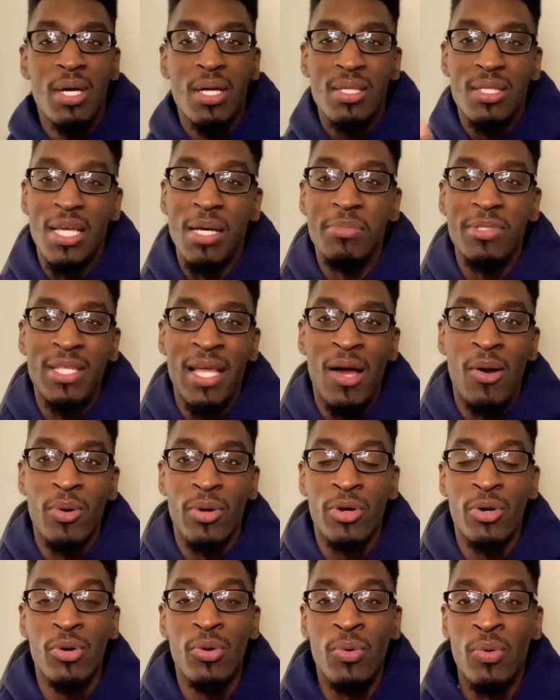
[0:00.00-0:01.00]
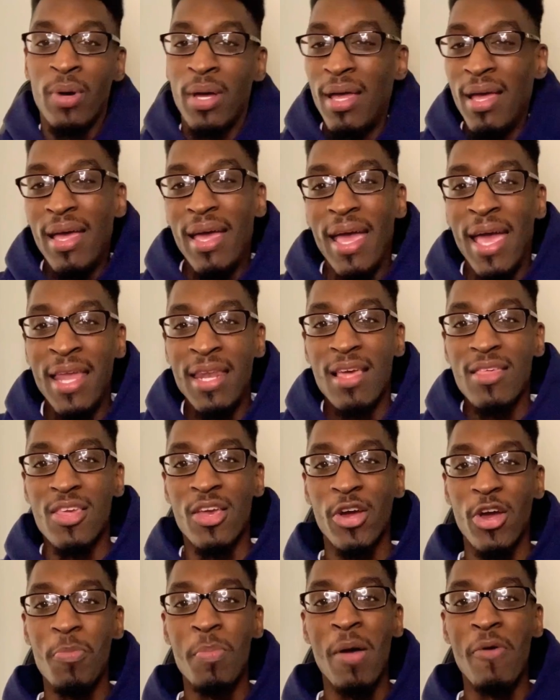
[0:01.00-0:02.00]
Thumbs down, cool. It doesn't
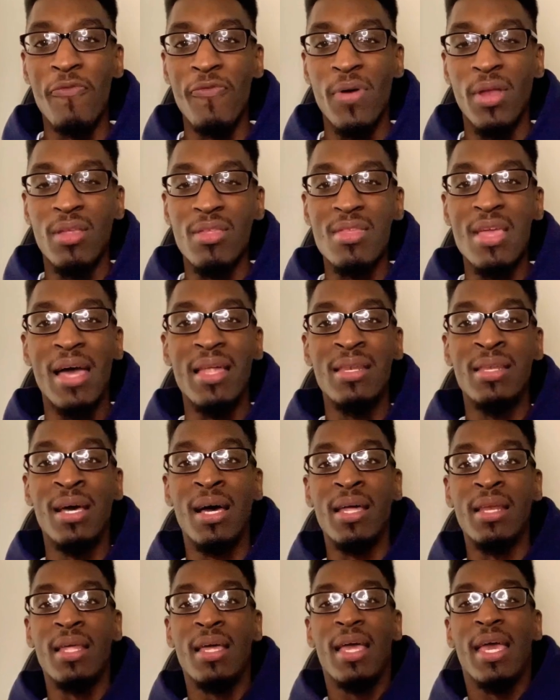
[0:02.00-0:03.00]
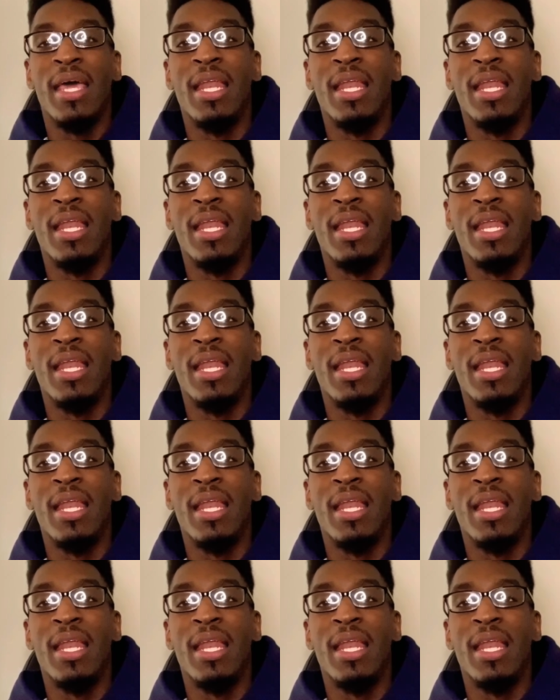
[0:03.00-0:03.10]
hurt my feelings, not none.